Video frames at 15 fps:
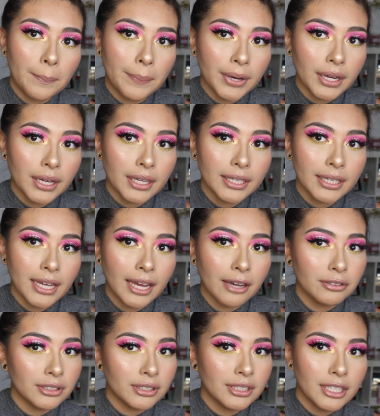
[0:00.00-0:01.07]
but
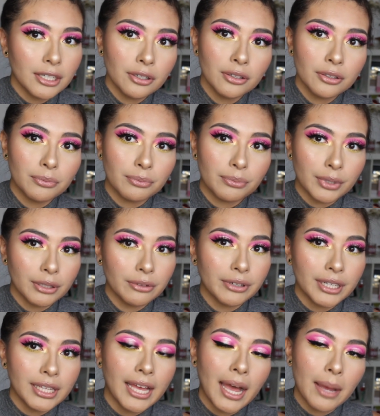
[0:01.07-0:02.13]
I was still
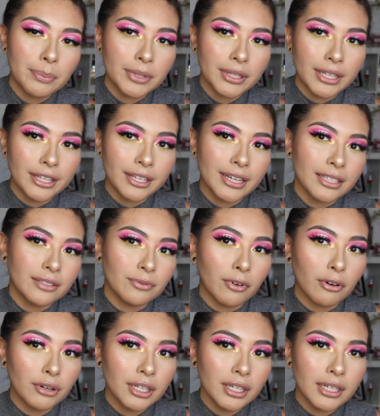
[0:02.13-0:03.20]
really happy that you guys
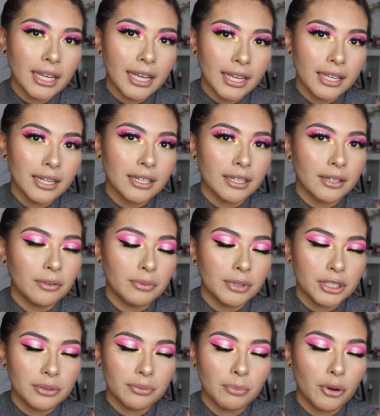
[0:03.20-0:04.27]
voted, and
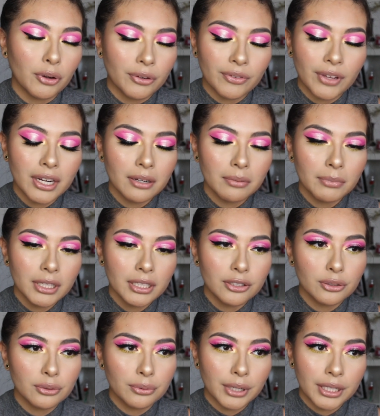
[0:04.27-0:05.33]
which motivated me
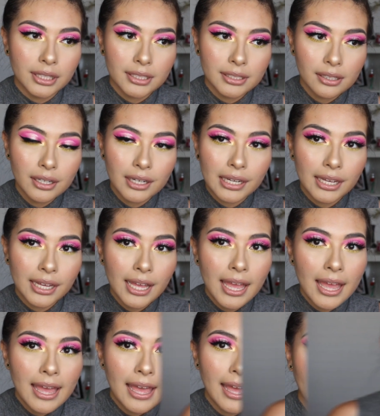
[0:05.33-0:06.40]
to create this look.
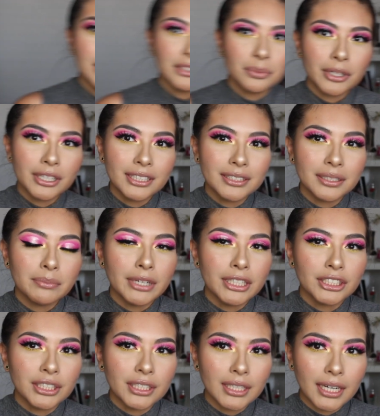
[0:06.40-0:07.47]
I just wanted to
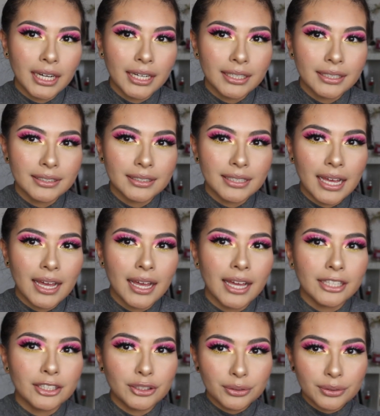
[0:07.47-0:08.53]
mention guys that
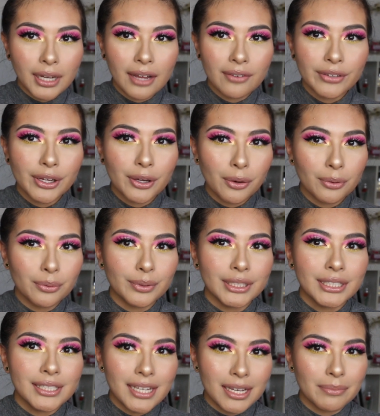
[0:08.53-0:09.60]
I do have a code
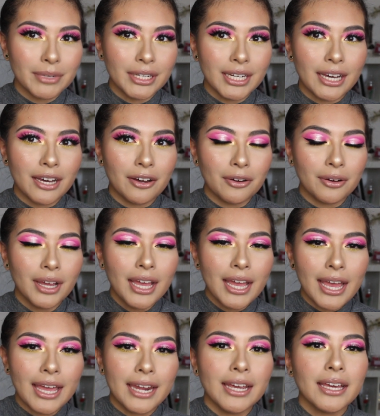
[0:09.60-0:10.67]
with Sigma now,
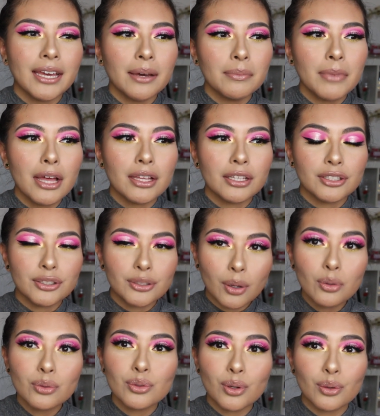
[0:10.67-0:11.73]
and I am
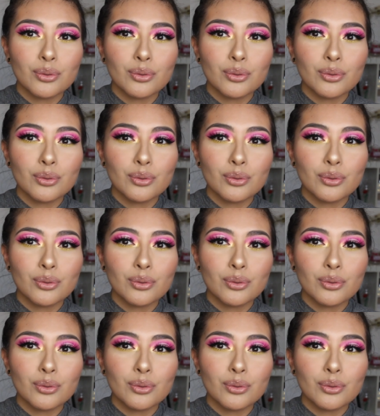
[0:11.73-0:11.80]
so